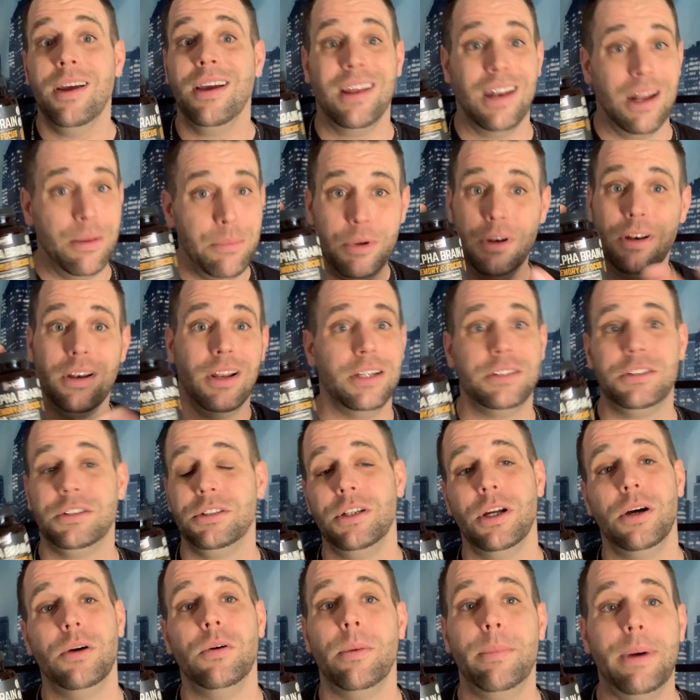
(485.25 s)
and I'm going to let you
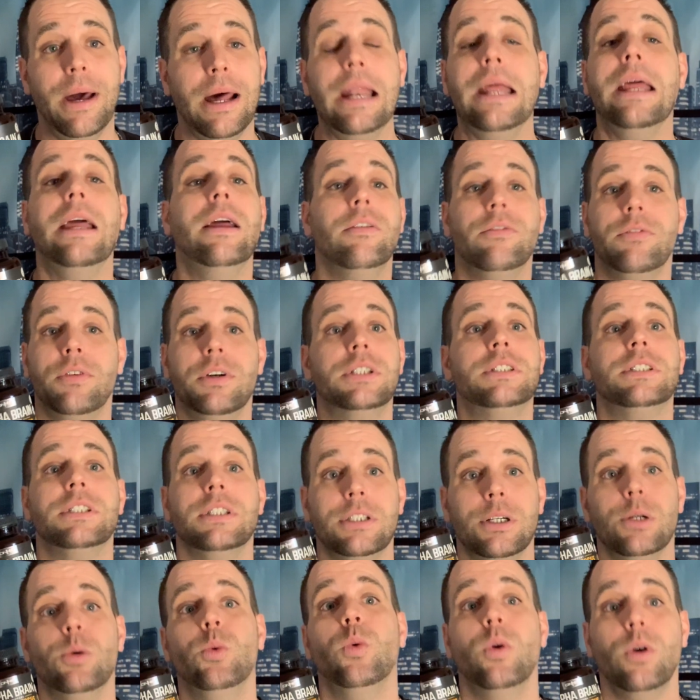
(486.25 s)
know about every
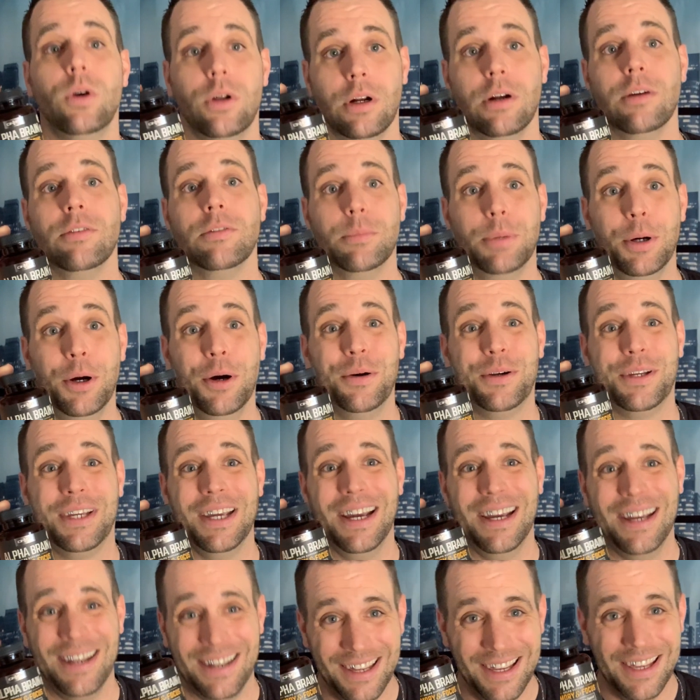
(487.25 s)
single one of them,
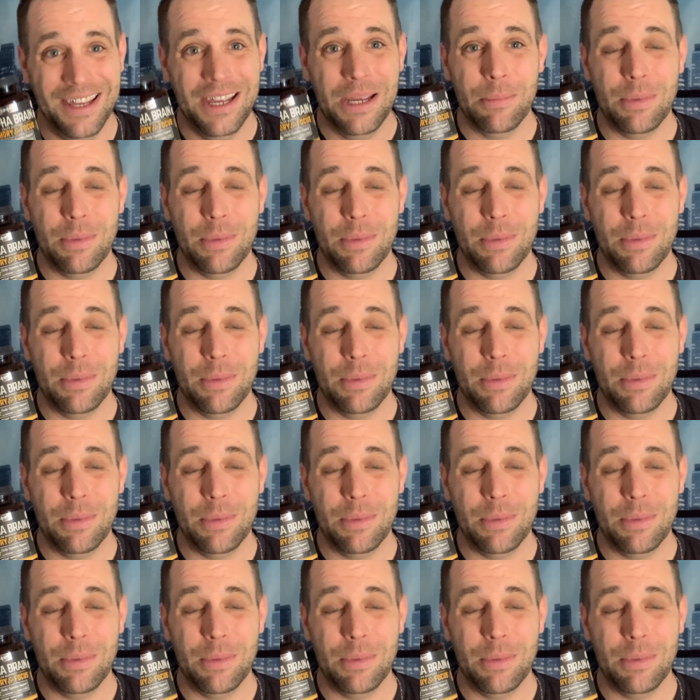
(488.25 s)
okay?